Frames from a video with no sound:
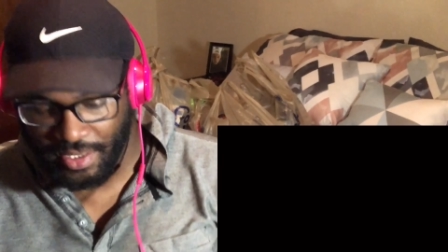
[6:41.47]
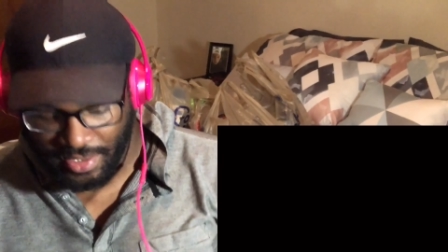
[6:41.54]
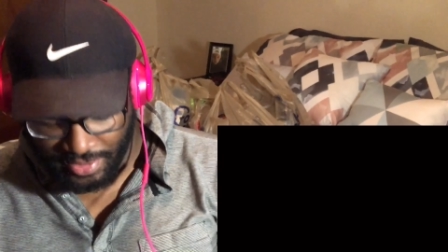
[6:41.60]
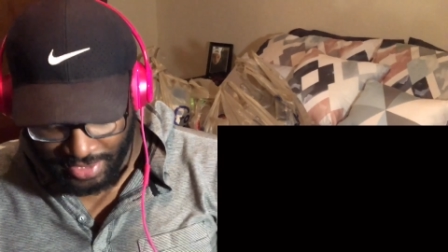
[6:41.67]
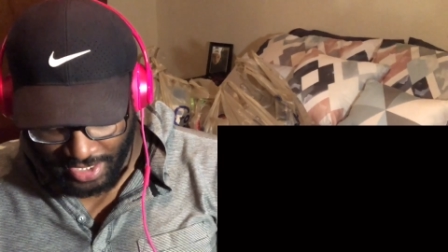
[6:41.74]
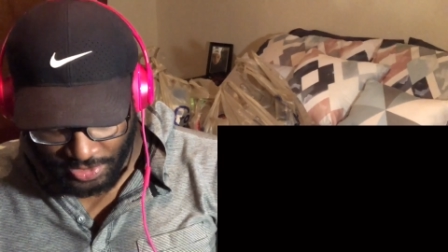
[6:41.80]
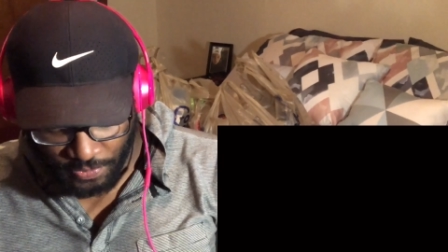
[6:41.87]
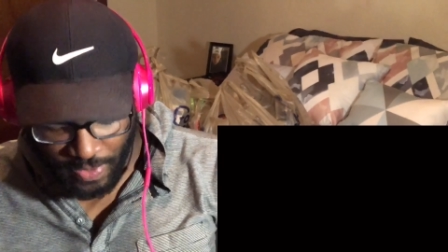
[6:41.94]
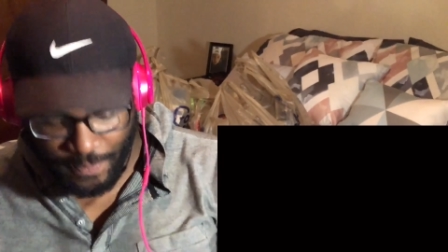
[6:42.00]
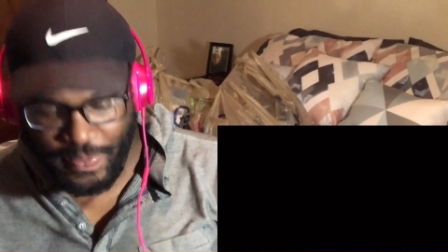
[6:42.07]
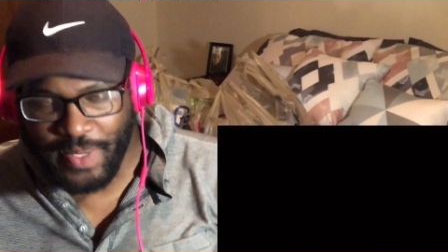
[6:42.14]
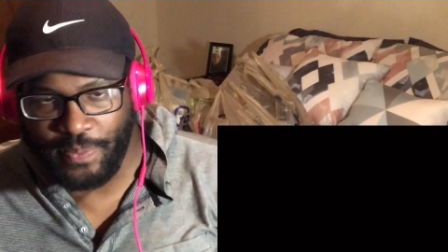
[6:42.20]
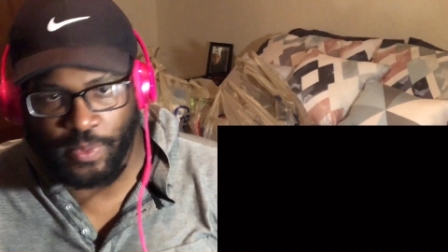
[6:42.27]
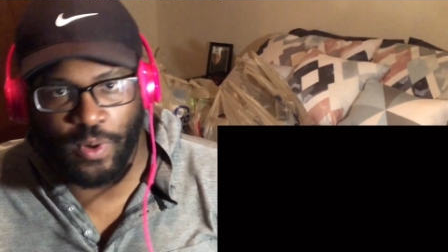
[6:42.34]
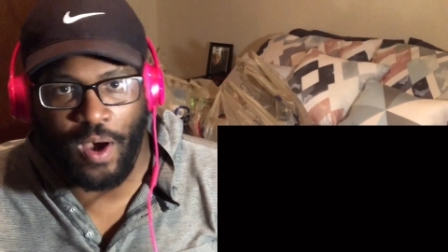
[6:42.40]
That's what
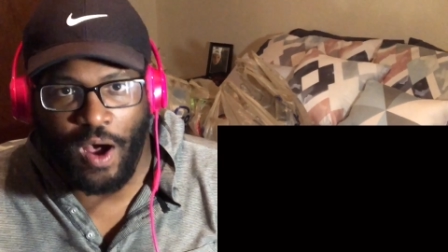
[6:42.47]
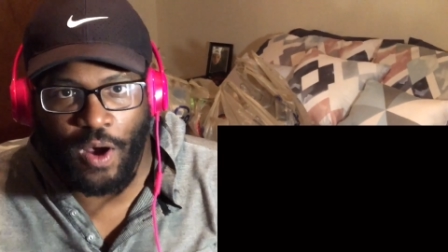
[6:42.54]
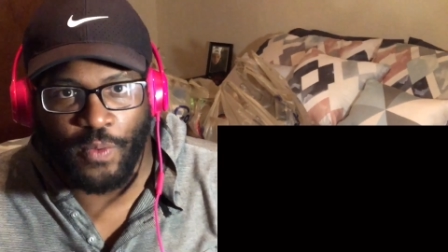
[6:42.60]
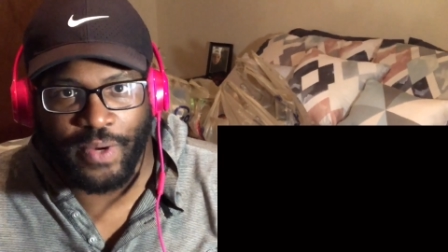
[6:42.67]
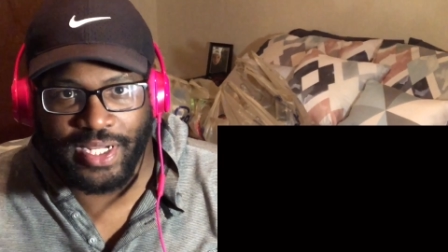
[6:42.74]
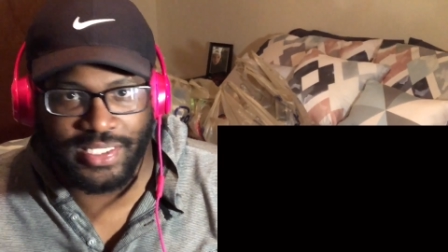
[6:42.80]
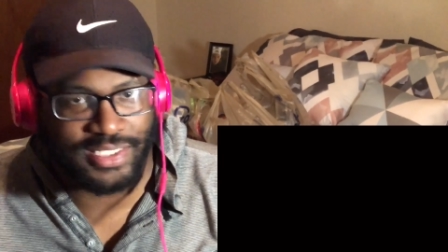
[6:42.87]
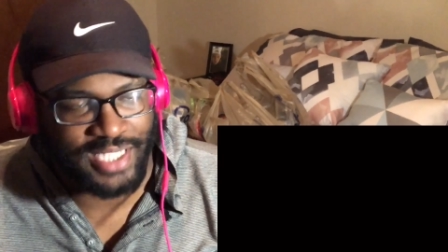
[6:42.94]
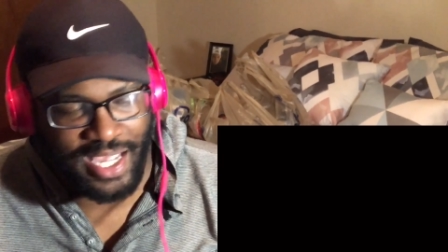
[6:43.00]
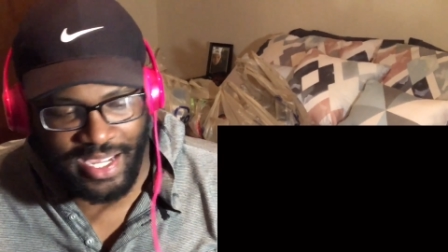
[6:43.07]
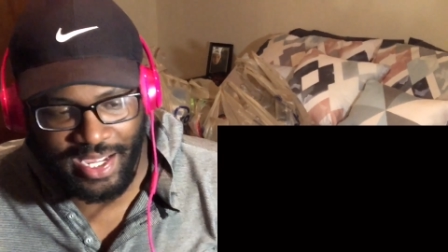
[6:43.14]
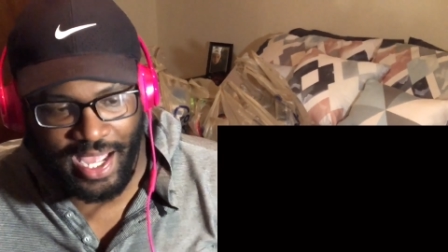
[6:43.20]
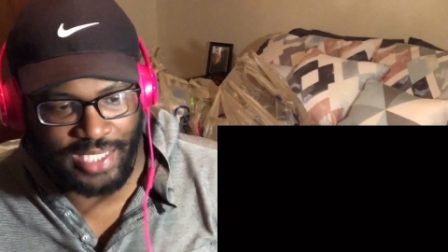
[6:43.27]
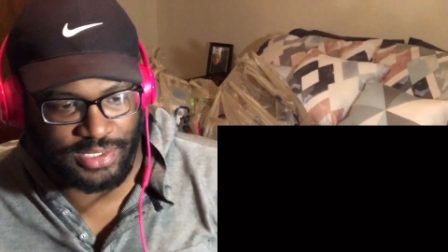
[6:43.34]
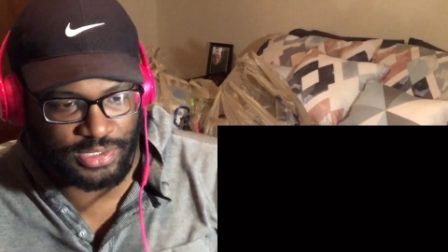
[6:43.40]
people always say.
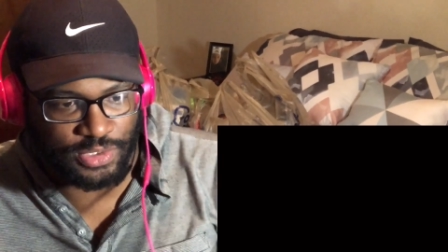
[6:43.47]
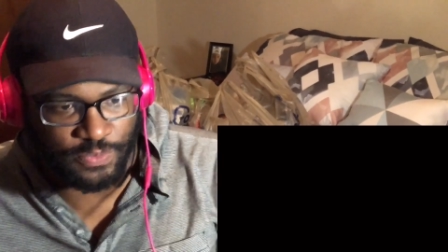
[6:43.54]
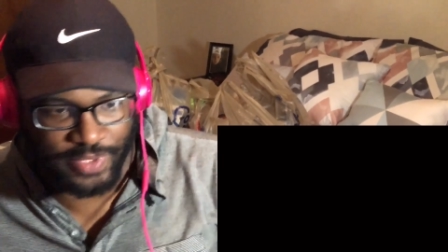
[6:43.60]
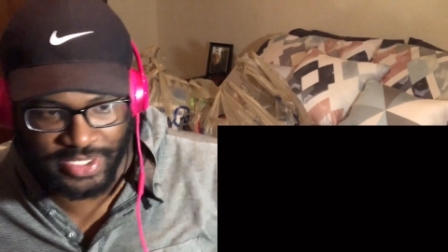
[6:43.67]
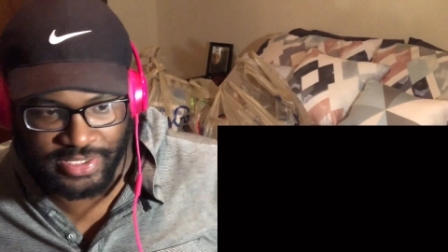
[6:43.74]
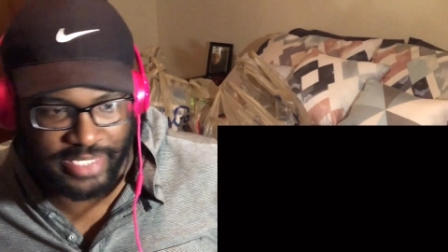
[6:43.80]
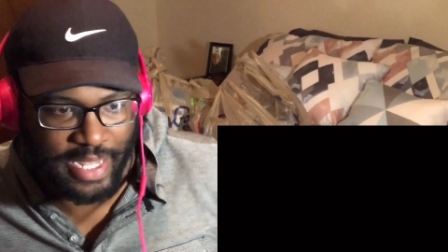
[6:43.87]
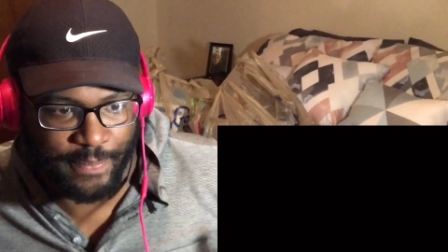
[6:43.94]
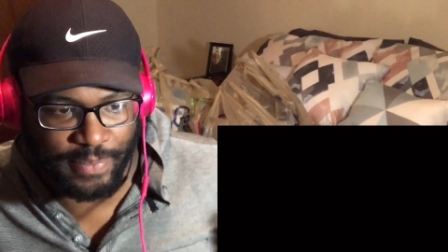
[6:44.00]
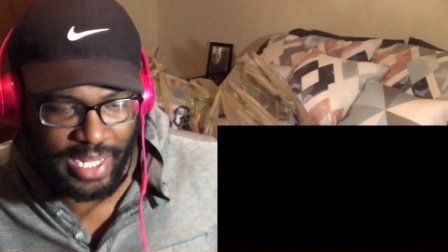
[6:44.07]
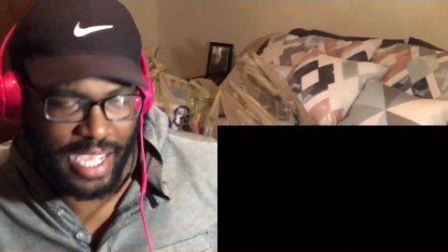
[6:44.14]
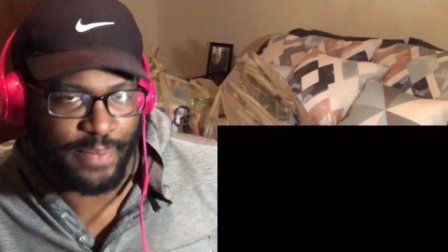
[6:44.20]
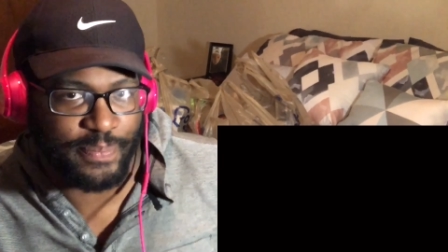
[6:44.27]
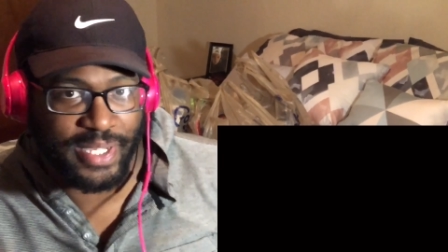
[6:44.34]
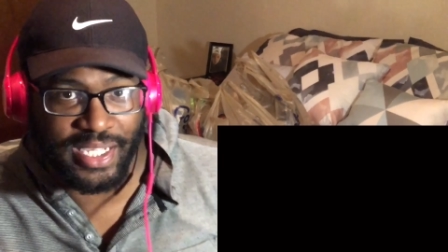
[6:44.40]
I just wish that
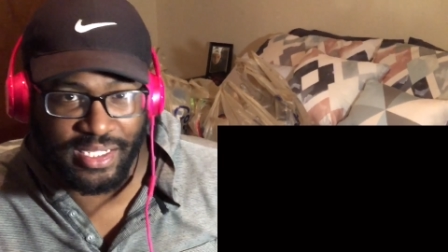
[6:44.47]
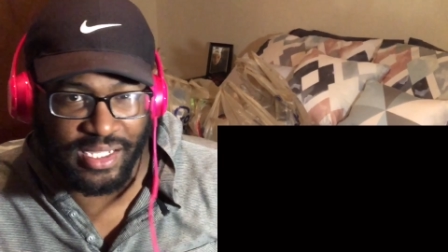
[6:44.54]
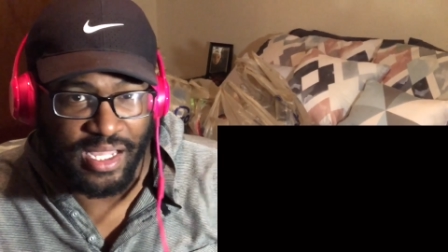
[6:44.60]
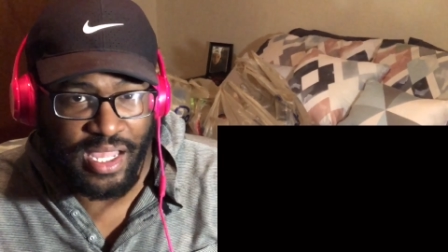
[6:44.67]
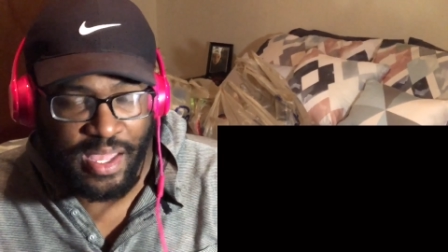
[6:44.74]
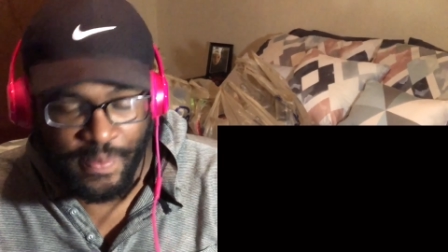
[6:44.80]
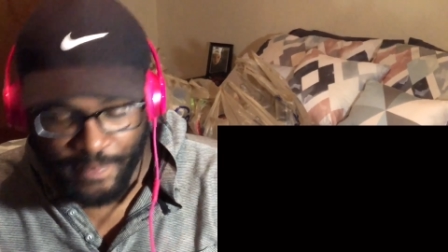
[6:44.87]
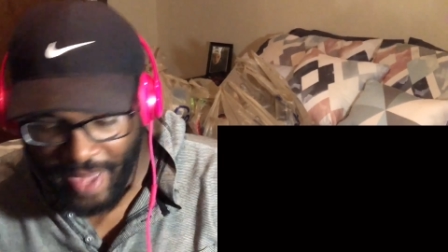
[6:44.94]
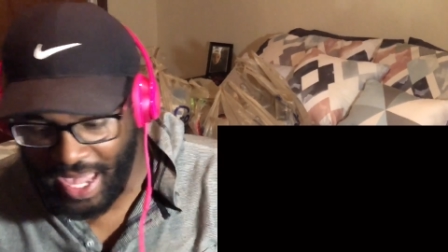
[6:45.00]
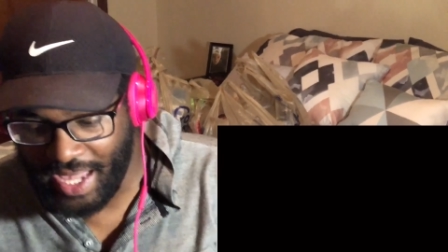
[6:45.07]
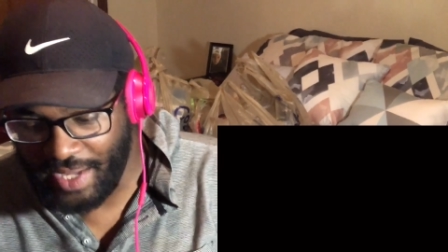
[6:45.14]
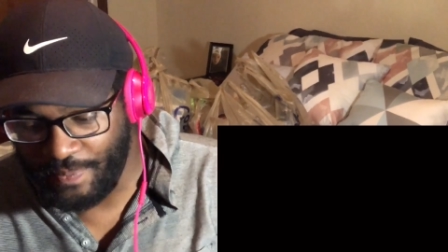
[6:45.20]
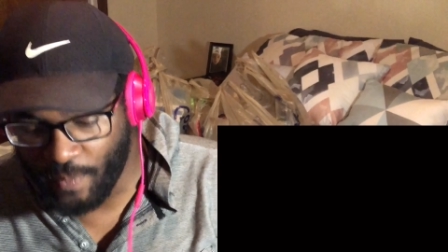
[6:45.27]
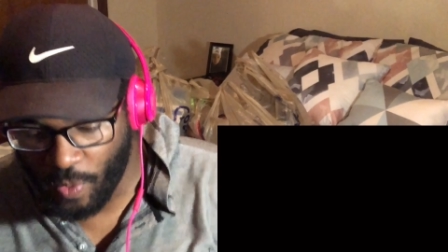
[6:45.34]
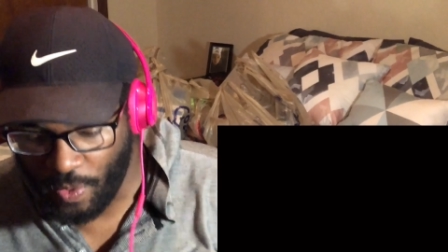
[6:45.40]
Blackpink made
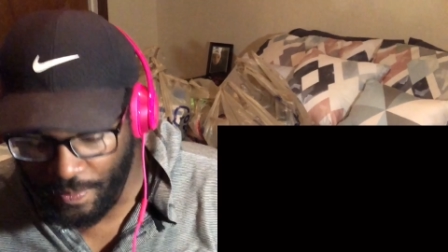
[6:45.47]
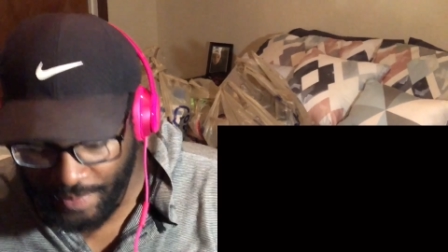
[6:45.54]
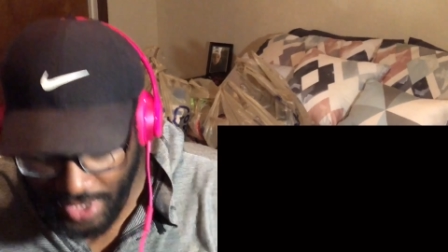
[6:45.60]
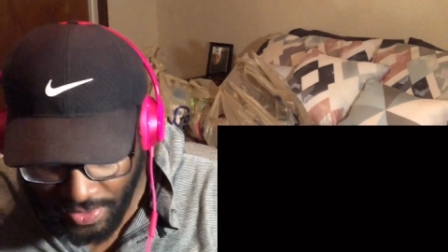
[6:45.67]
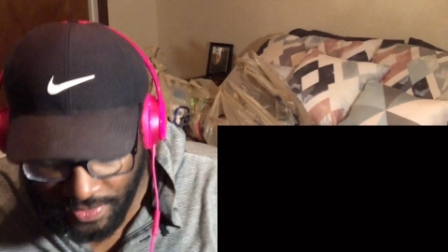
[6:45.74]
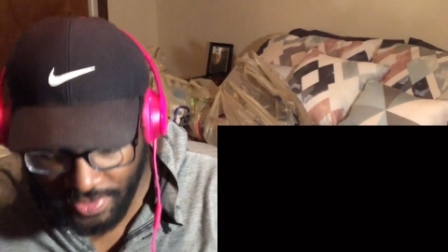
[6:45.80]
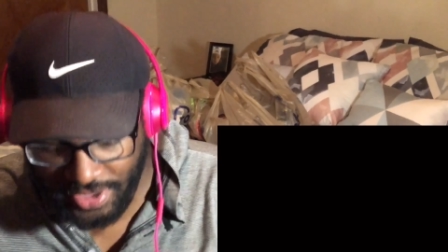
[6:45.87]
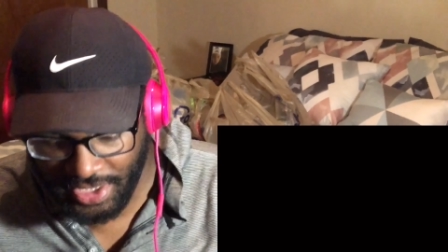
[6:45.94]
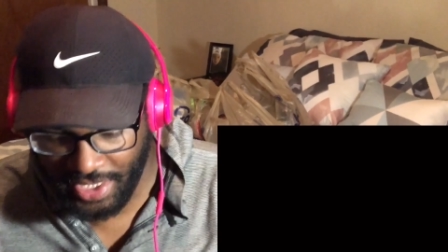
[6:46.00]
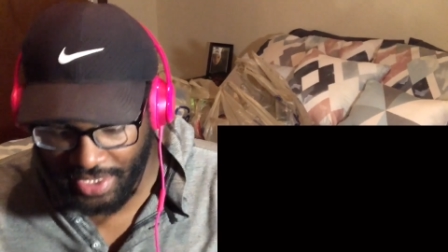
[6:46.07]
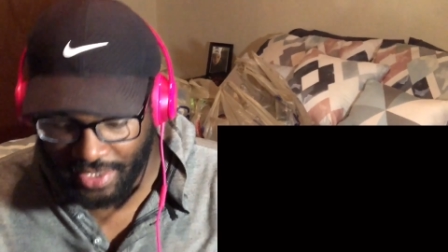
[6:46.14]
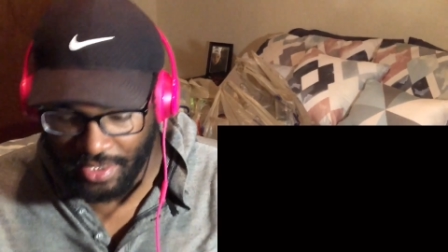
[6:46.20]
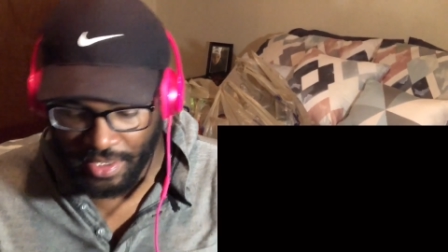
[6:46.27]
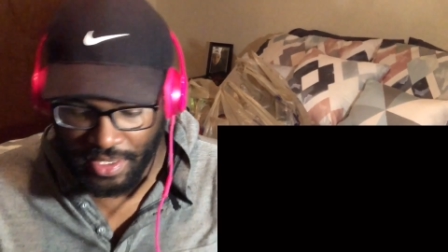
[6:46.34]
more music.